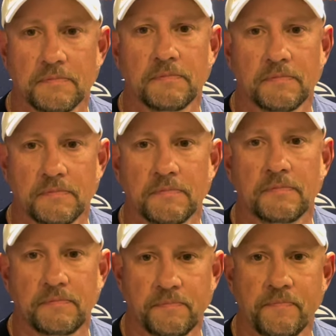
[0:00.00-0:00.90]
last two
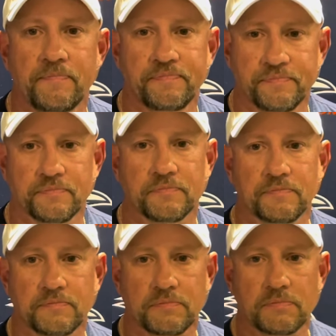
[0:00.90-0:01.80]
games. What have you seen
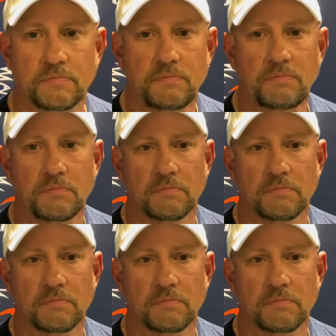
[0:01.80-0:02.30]
out of him?